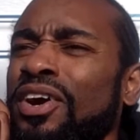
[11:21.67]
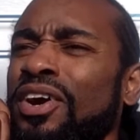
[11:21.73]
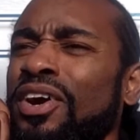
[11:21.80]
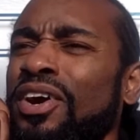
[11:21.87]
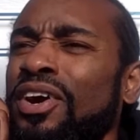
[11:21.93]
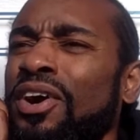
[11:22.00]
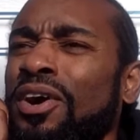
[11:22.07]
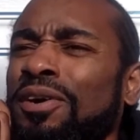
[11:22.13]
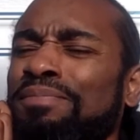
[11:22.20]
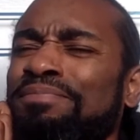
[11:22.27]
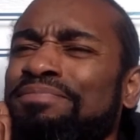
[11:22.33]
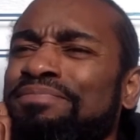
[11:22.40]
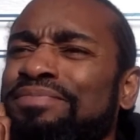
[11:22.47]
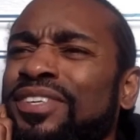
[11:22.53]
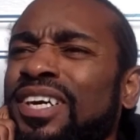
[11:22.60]
They are.
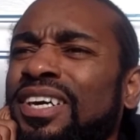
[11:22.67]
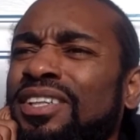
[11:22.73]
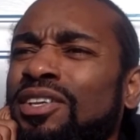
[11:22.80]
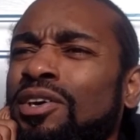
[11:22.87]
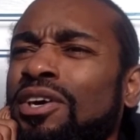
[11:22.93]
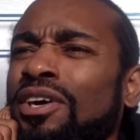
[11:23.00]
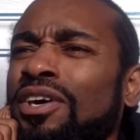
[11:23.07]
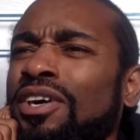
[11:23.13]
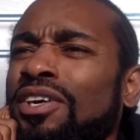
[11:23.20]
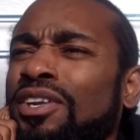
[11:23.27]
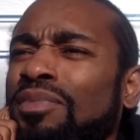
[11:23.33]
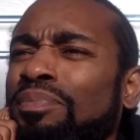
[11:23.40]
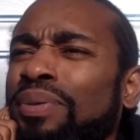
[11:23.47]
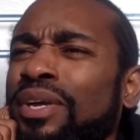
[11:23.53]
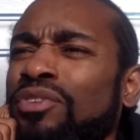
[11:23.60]
Uh, the
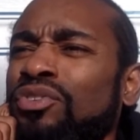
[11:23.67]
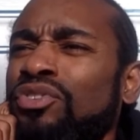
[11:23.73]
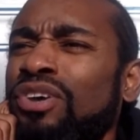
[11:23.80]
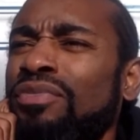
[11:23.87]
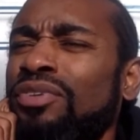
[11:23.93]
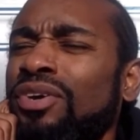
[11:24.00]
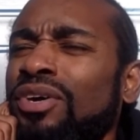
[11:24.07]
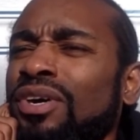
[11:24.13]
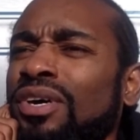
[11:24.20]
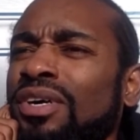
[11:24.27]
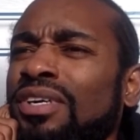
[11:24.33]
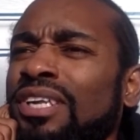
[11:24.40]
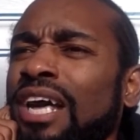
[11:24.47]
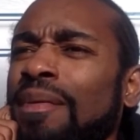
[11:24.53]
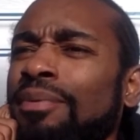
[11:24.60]
pictures of the
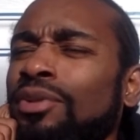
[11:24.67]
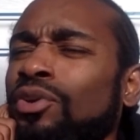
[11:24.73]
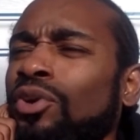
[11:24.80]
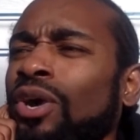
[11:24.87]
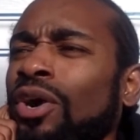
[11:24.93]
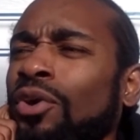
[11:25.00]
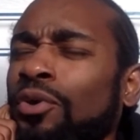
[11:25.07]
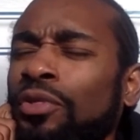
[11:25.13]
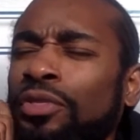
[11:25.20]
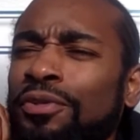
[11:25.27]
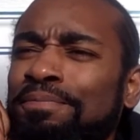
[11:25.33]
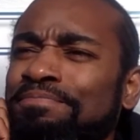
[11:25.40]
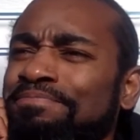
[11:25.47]
globular Earth